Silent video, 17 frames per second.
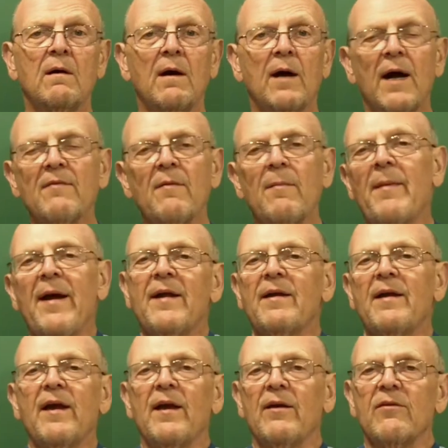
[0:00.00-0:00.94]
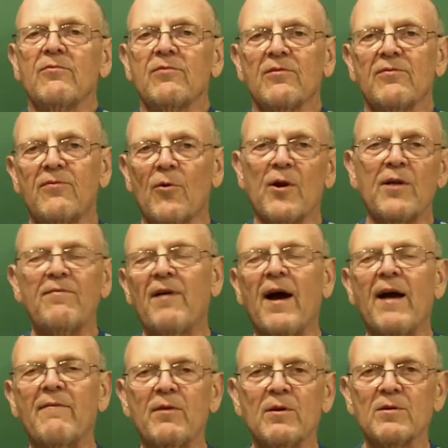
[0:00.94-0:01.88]
I have a man cave for
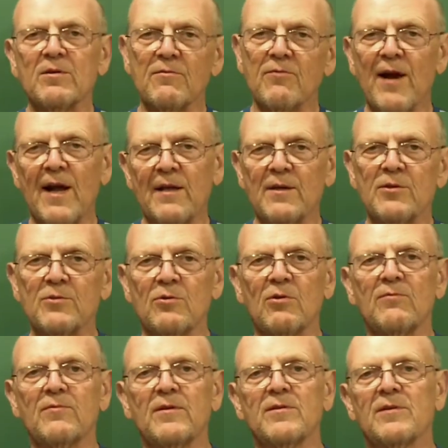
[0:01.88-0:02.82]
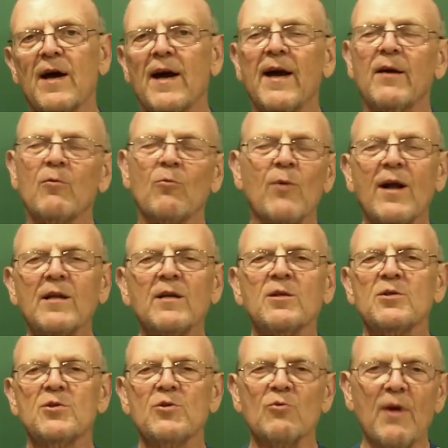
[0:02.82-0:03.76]
45 years of rally trophies. I
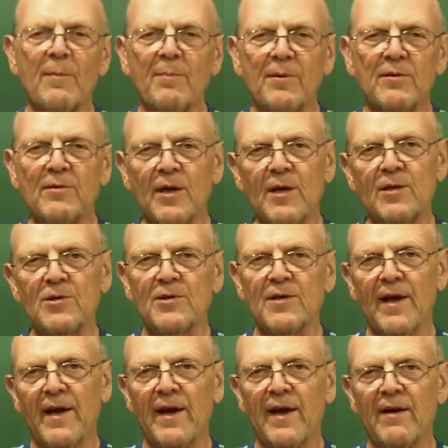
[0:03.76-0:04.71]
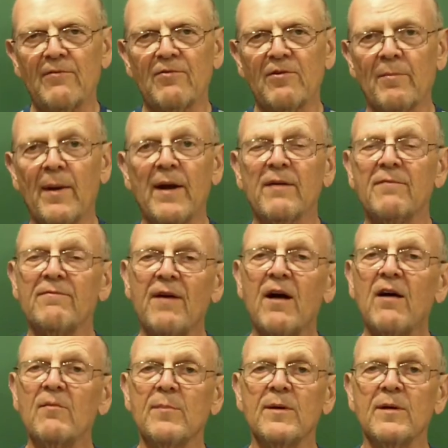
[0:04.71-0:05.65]
relish the reputation I have for my
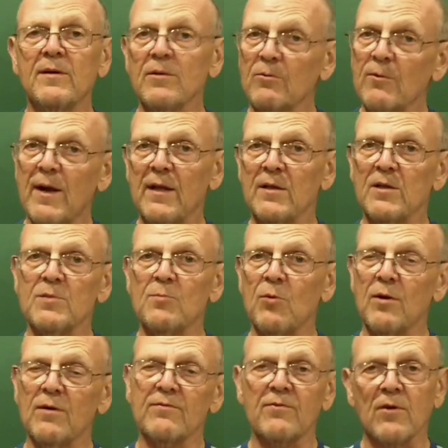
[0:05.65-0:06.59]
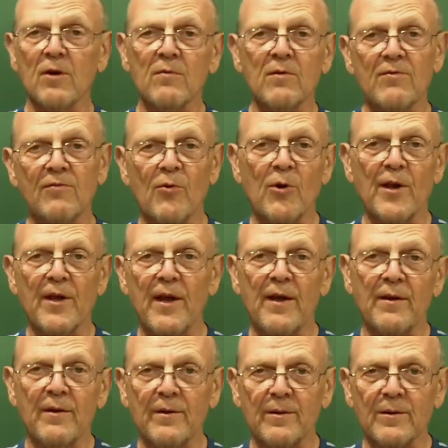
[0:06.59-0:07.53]
involvement in the rally sport for over
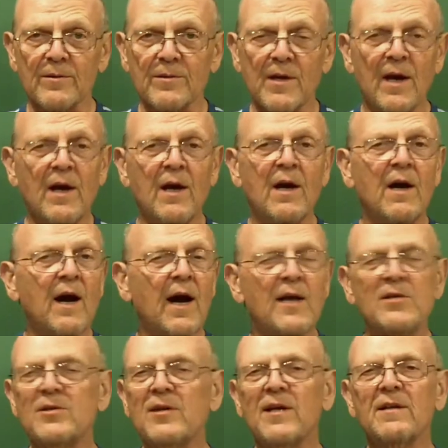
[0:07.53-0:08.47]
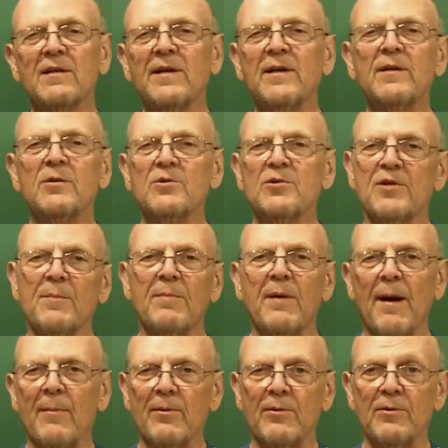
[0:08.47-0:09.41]
48 years. I seek leadership
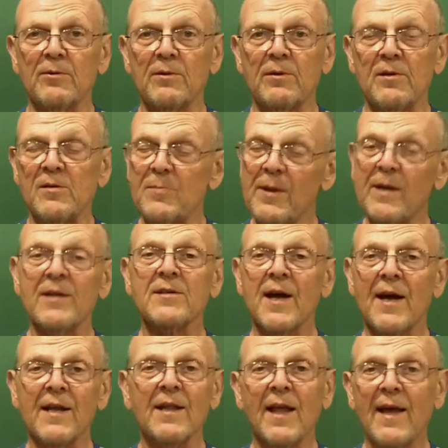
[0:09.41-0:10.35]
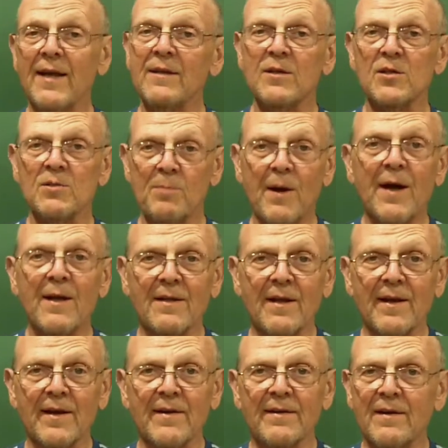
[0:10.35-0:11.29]
opportunities because I like the
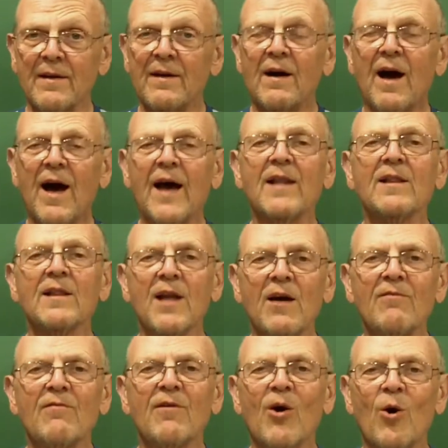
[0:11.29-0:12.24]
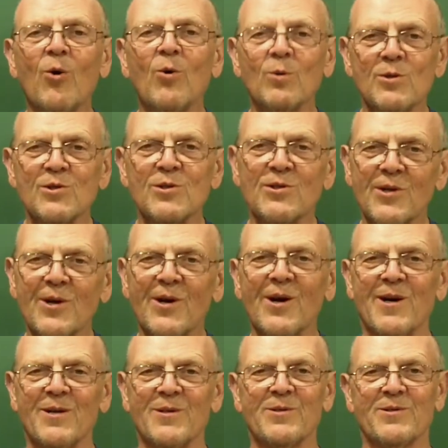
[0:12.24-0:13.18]
spotlight. I love gold
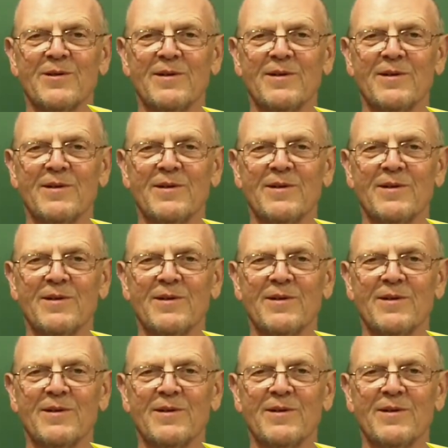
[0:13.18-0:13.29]
stars.